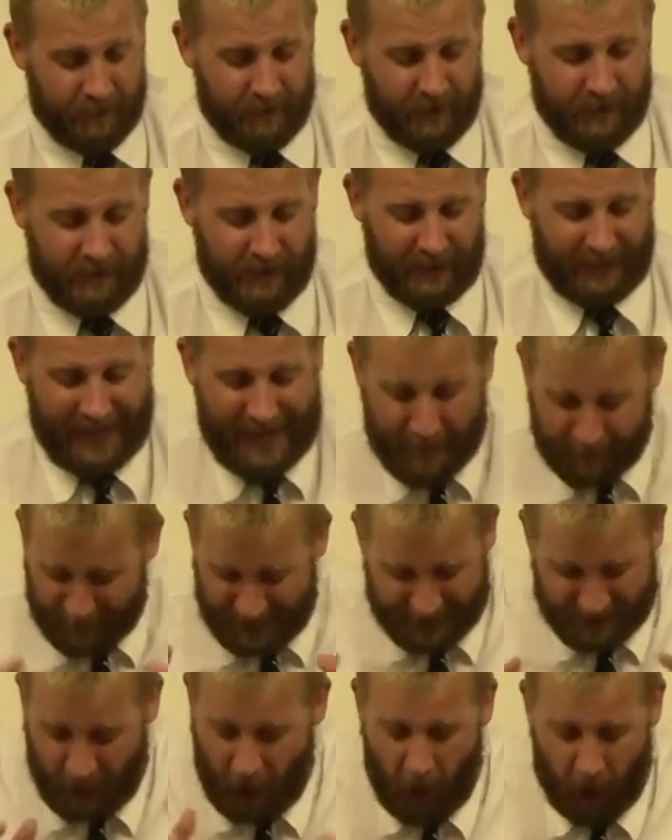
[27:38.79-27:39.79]
So keep
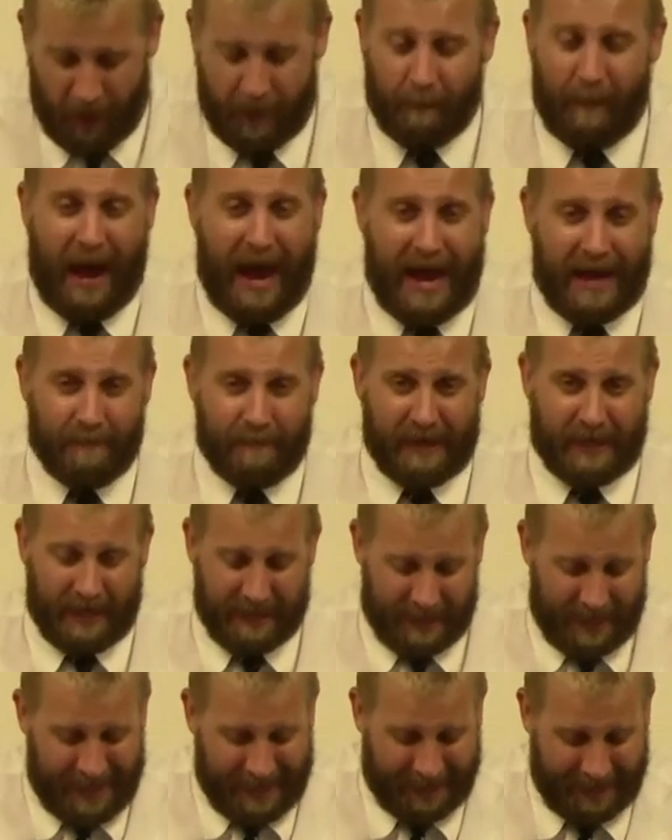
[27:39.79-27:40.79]
this all in mind
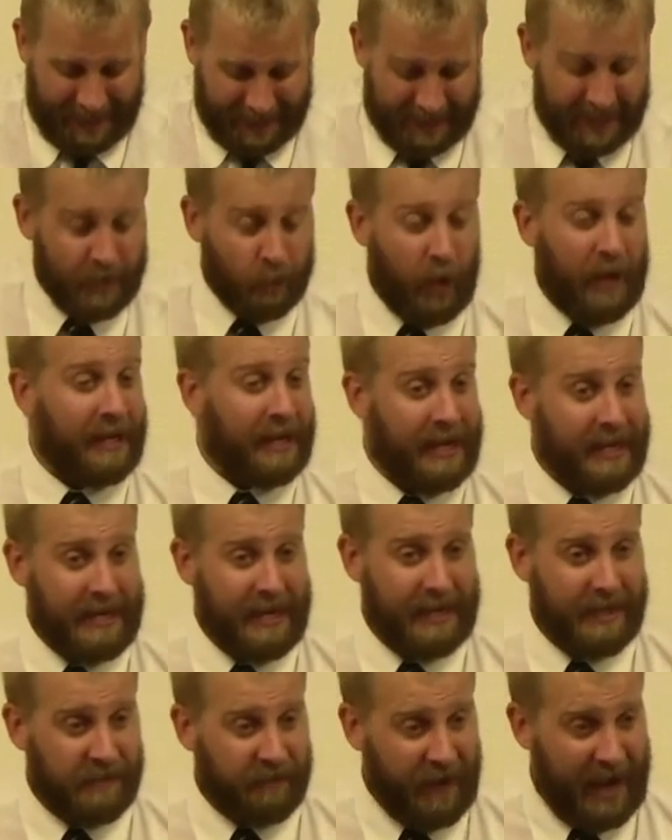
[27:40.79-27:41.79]
because this is what
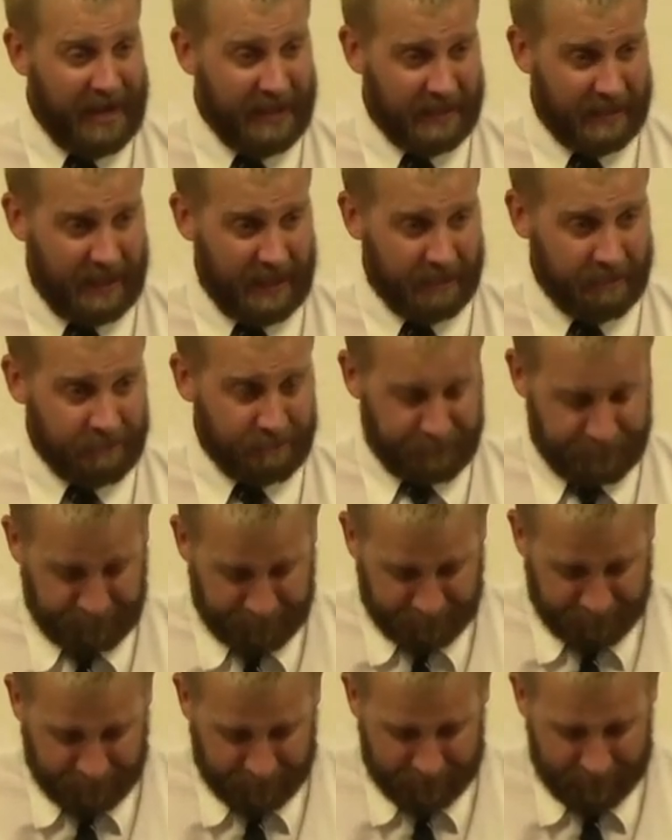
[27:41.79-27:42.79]
Gideon's facing.
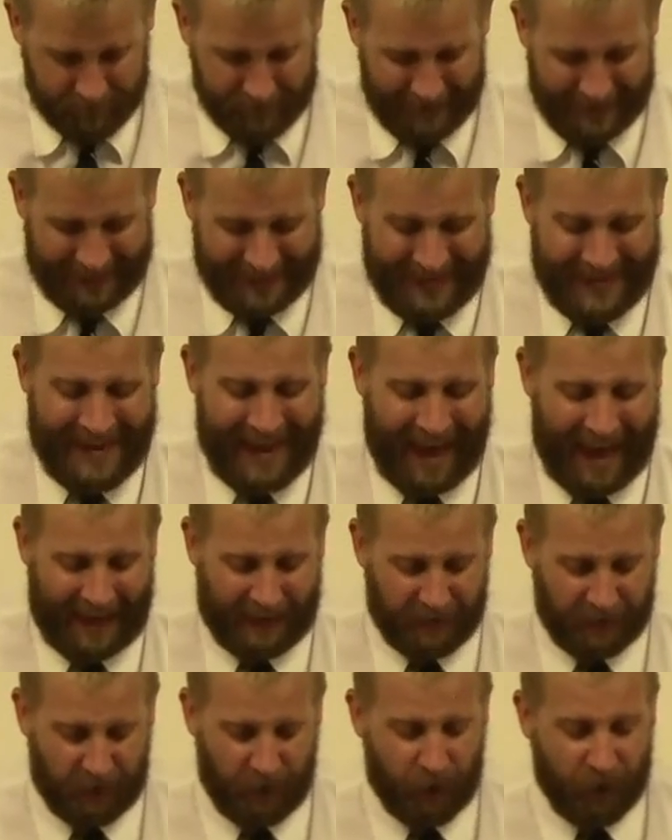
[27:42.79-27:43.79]
He
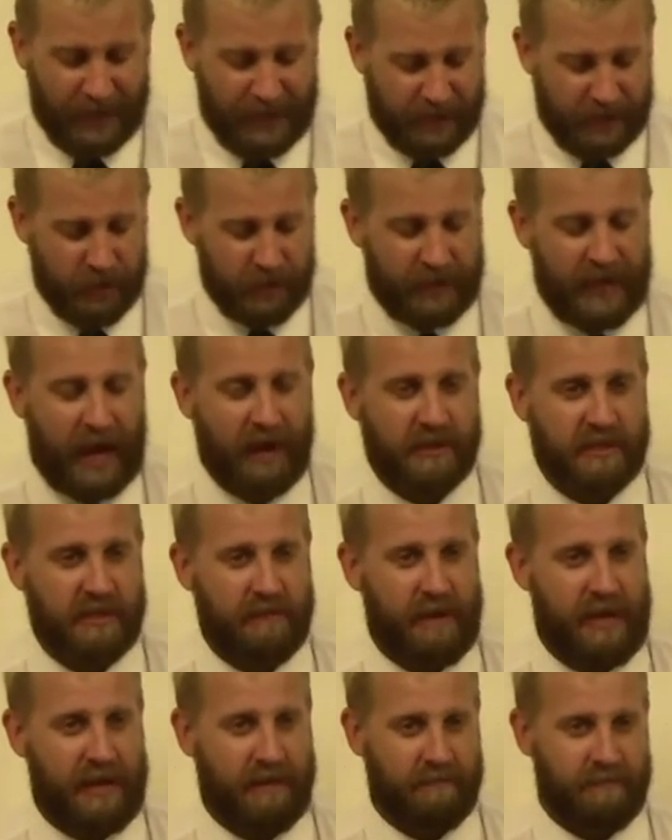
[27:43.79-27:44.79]
had 32,000
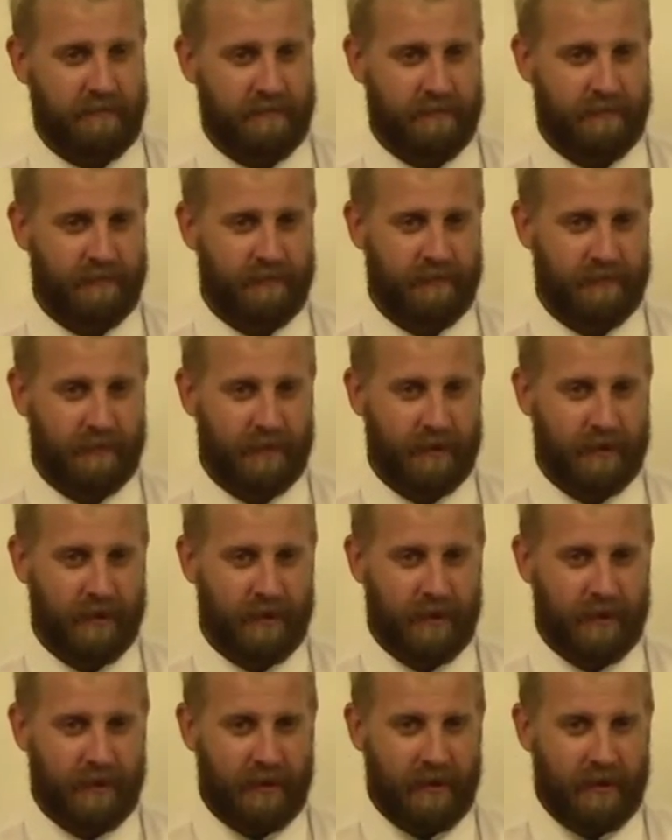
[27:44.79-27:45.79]
men
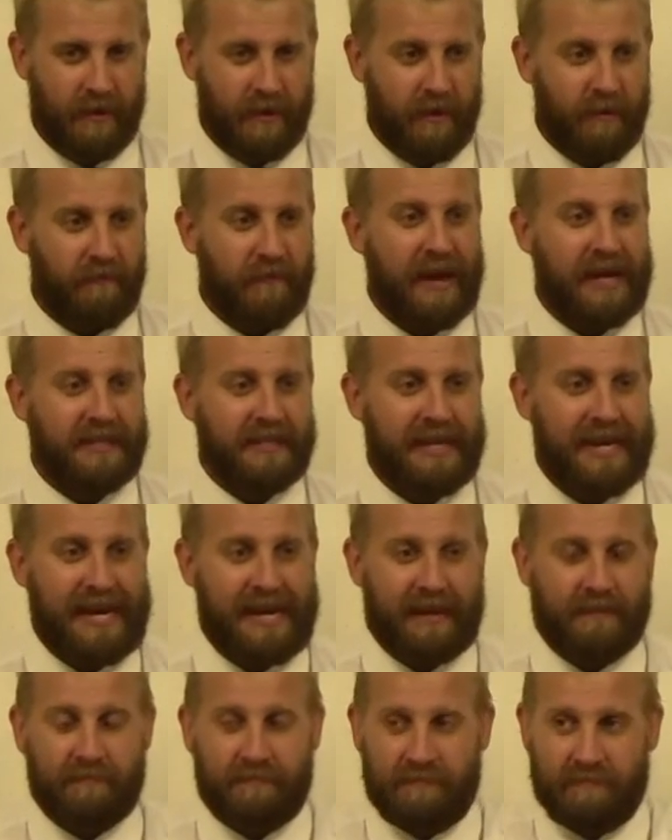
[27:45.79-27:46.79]

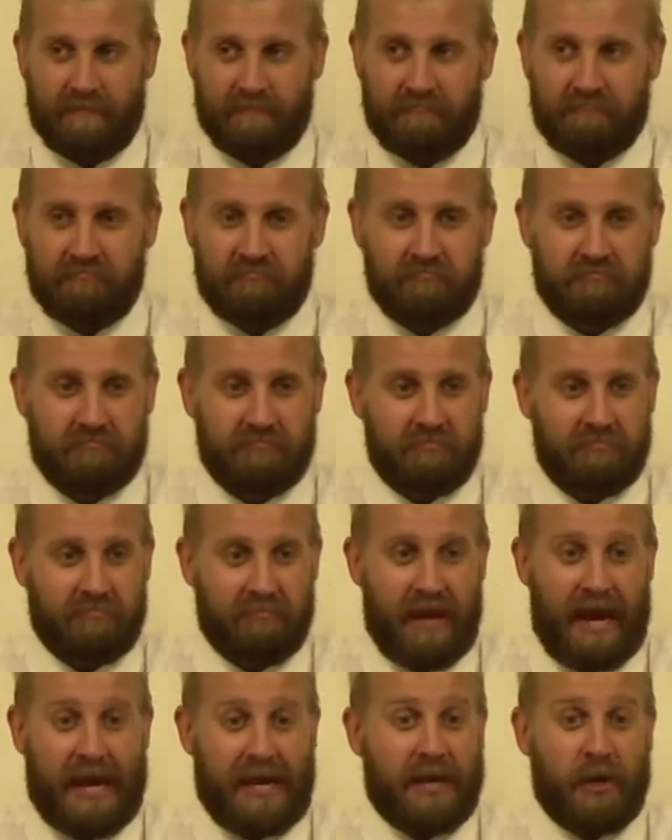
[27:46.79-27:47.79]
facing
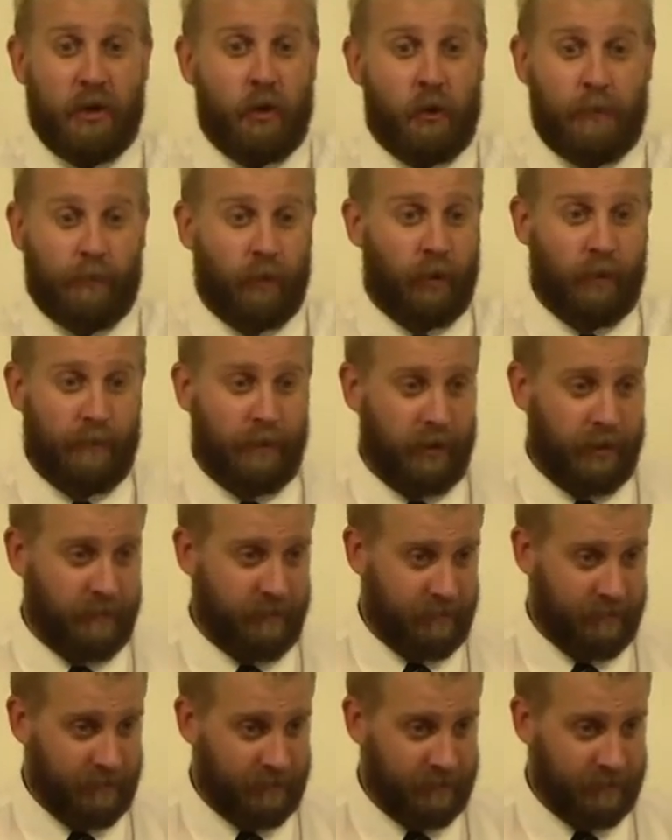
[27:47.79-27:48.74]
an innumerable